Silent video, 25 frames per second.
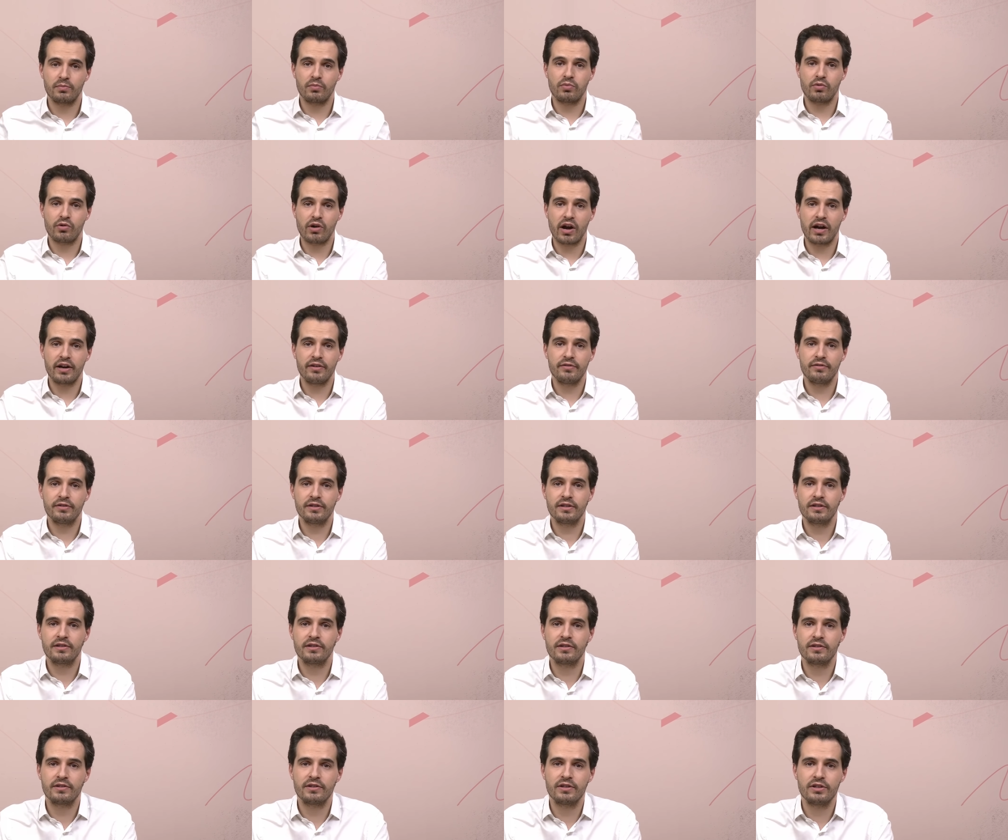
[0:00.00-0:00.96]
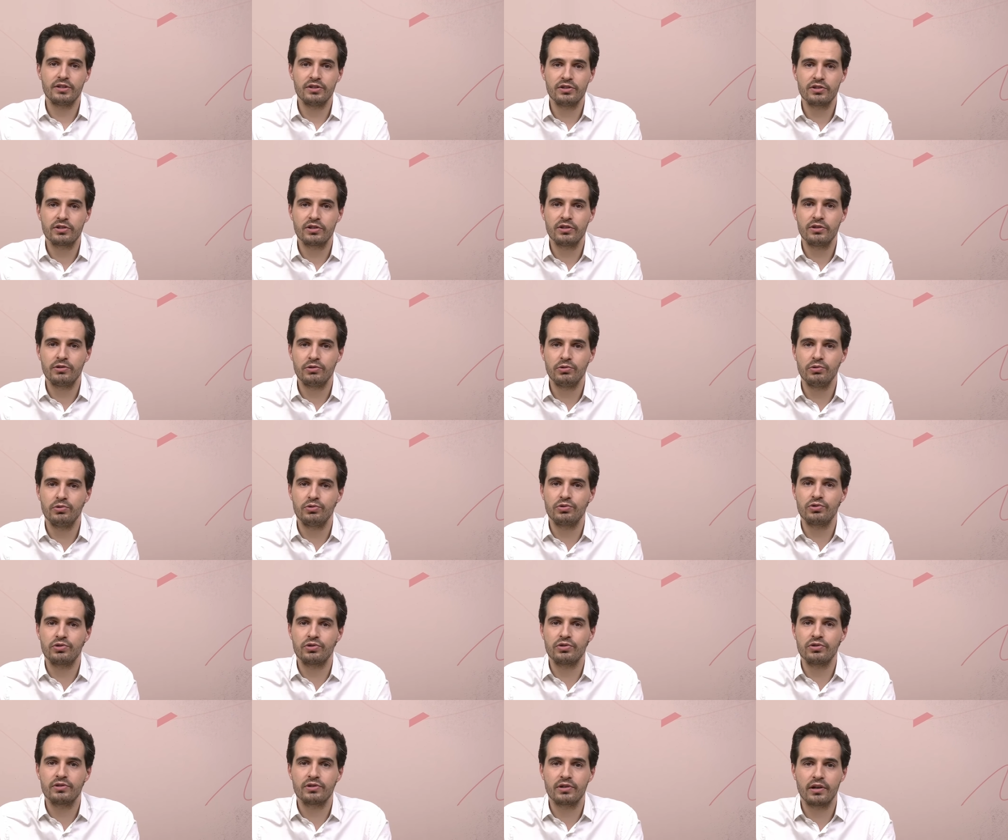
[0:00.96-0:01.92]
Private
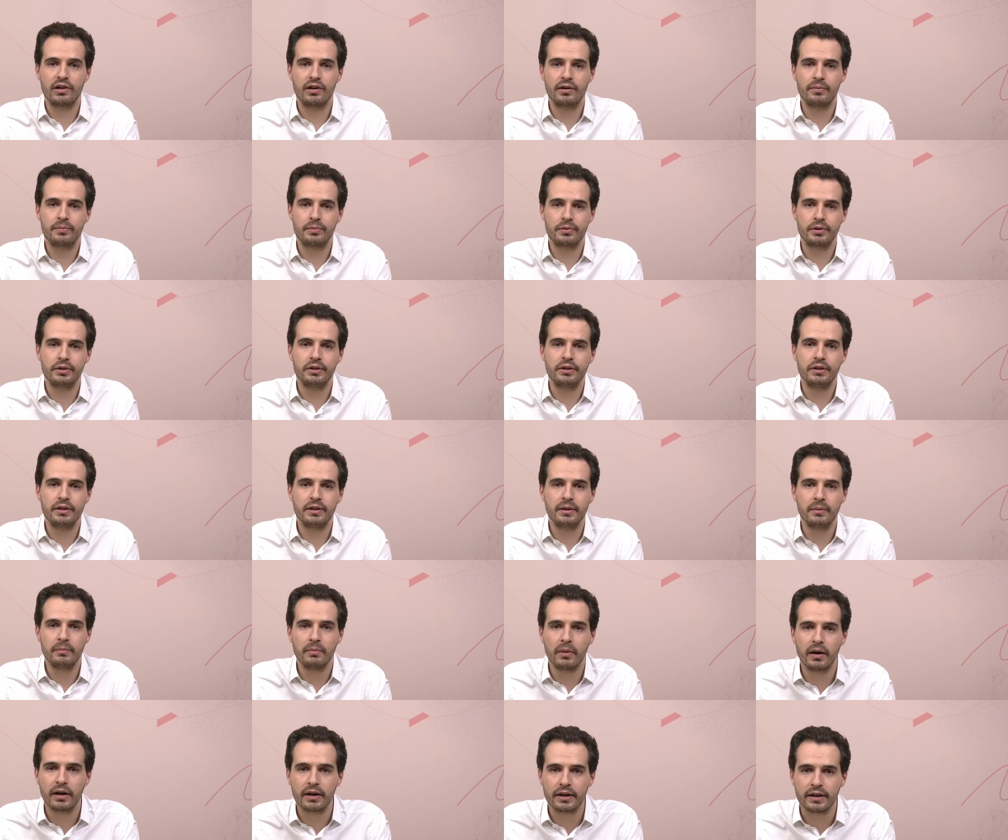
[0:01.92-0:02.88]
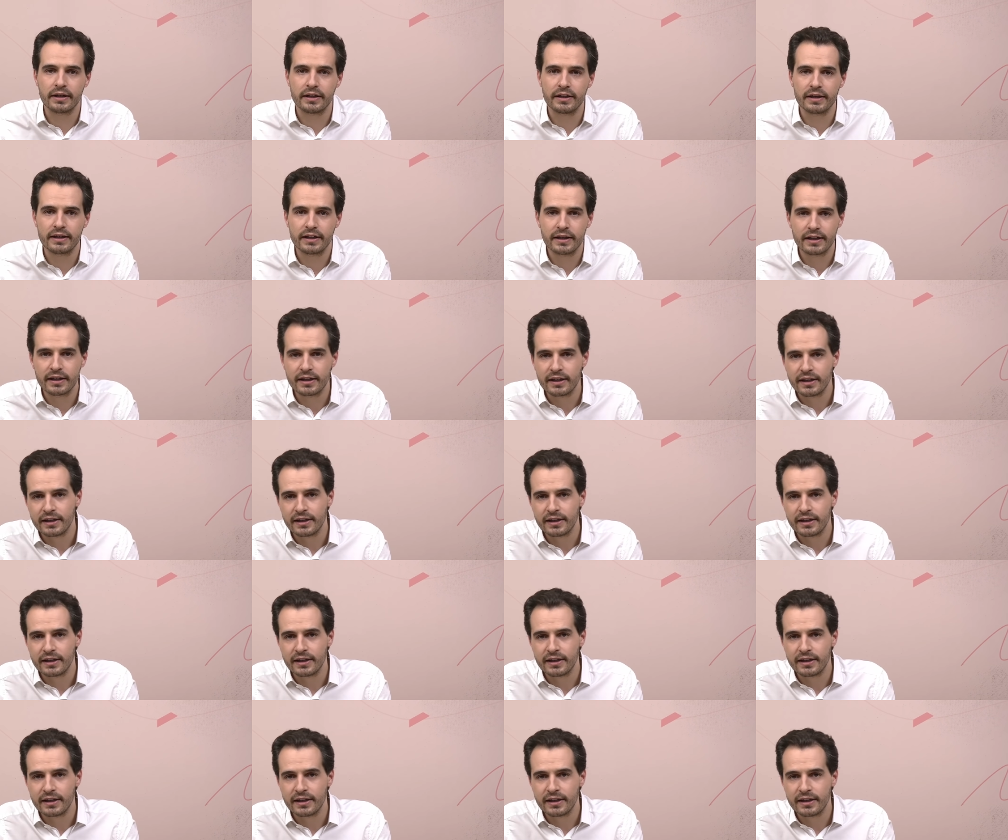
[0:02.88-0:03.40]
institutions are printing money,